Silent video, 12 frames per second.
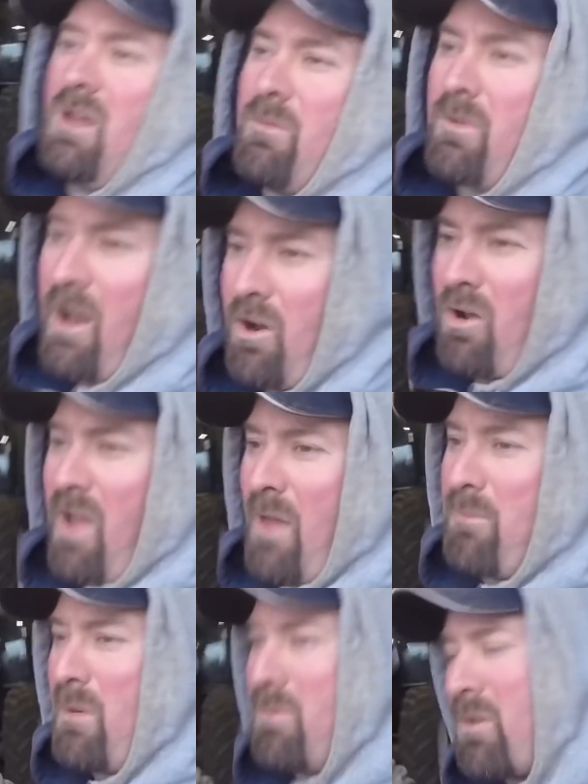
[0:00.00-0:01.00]
but I know I
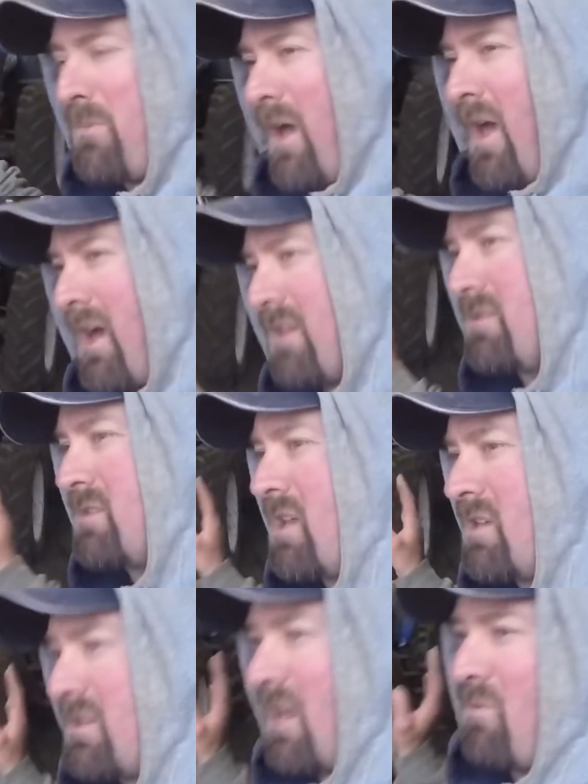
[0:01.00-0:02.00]
had people in the past
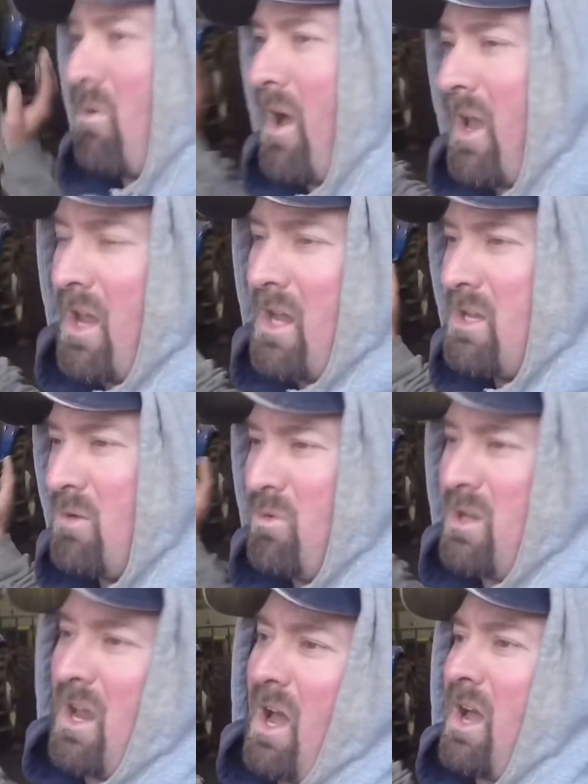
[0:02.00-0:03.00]
say, why did
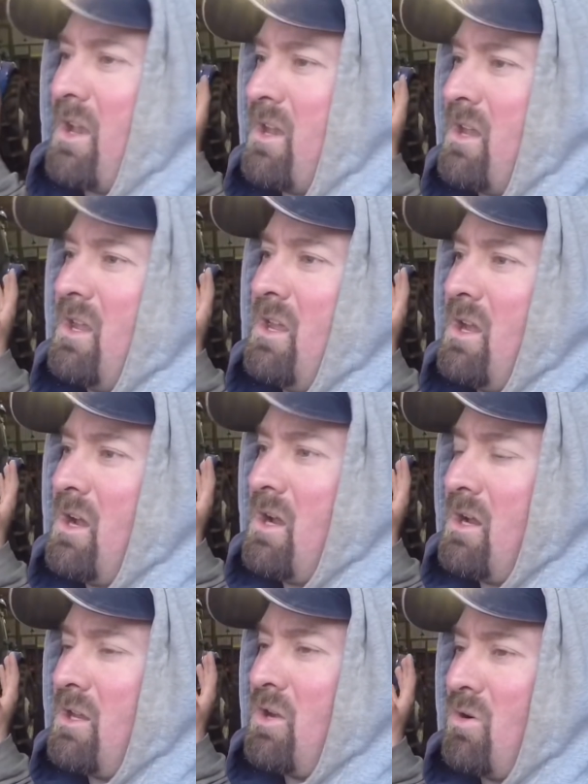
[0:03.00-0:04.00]
we not,
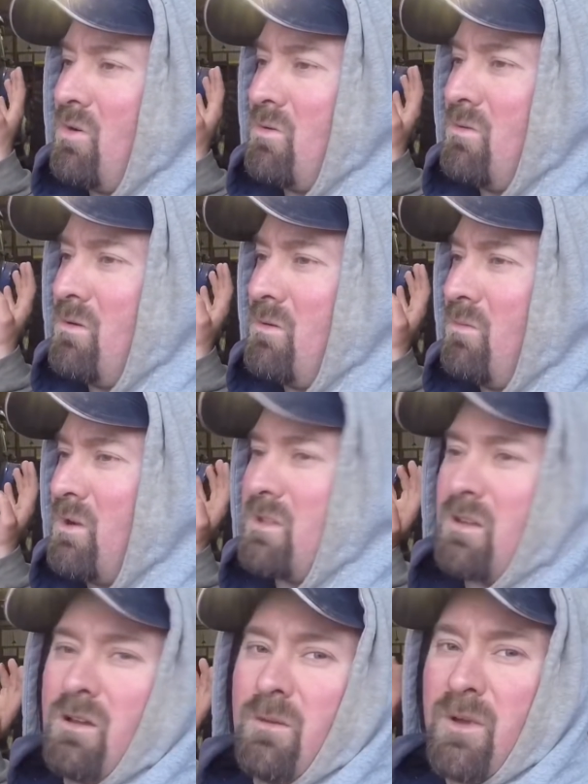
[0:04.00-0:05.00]
you know, wouldn't
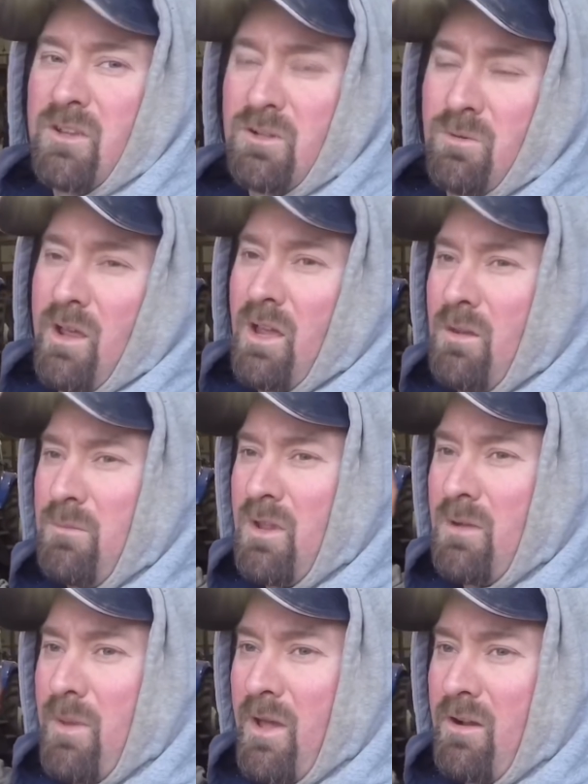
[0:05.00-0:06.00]
a mixer wagon be
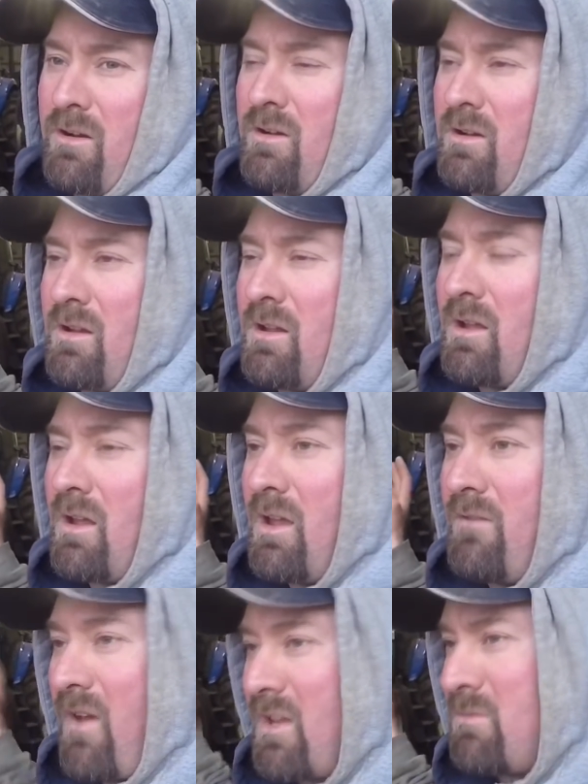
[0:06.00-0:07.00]
a better
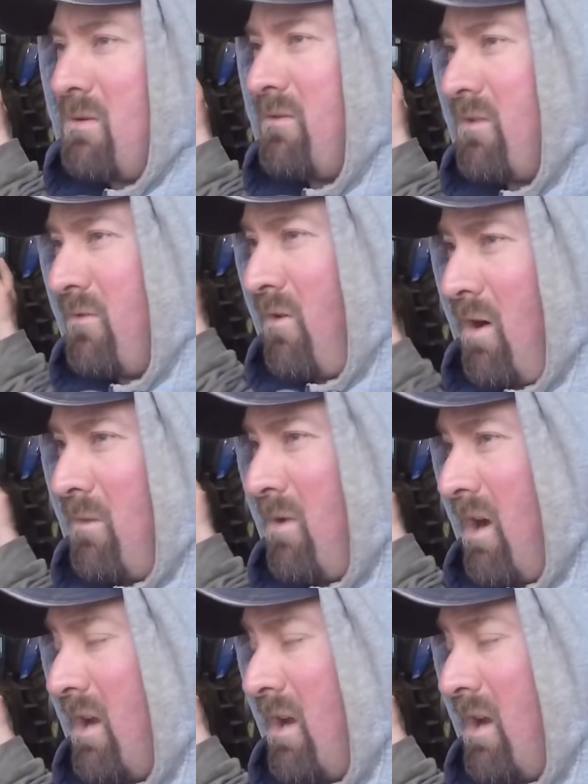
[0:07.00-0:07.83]
investment for the farm right